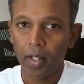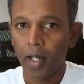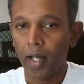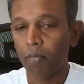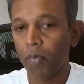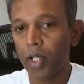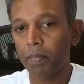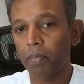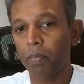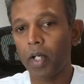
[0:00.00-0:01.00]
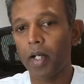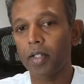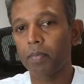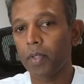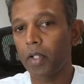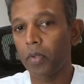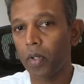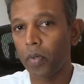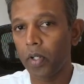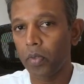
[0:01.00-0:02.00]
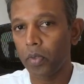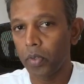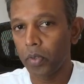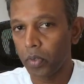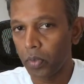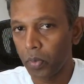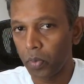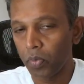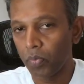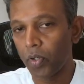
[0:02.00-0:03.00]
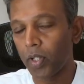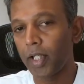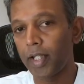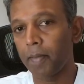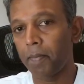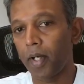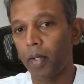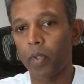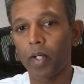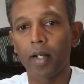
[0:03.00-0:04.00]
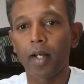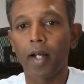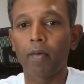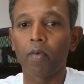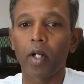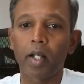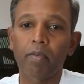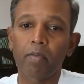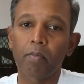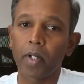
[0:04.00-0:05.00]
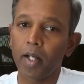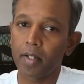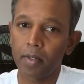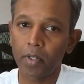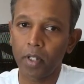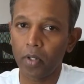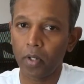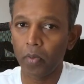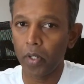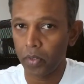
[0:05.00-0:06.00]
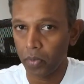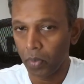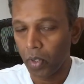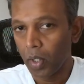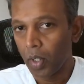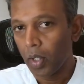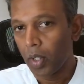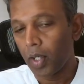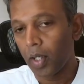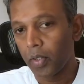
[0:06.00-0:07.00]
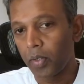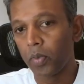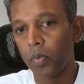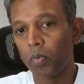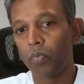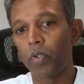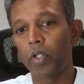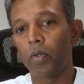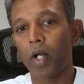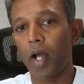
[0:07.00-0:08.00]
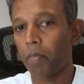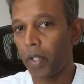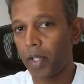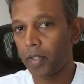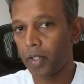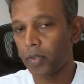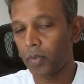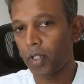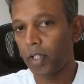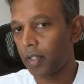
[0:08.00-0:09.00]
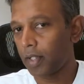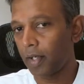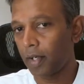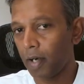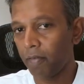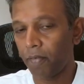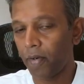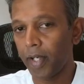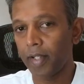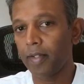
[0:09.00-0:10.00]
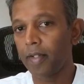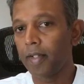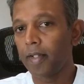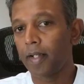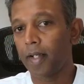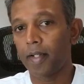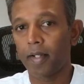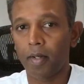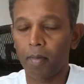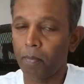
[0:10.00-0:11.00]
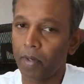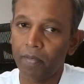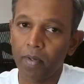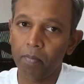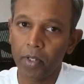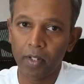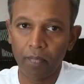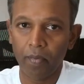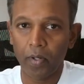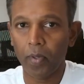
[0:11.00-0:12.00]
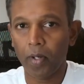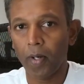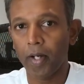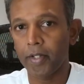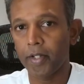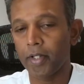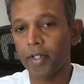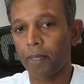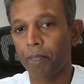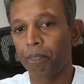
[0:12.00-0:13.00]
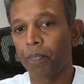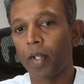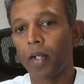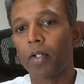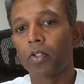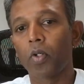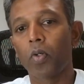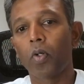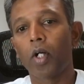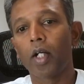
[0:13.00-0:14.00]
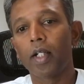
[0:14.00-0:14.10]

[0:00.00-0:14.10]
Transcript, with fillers: And what type of mechanism that you are going to do for the deployment? And what type of mechanism that you are going to uh, do with your application so that it will run fine and perform better for your organization? So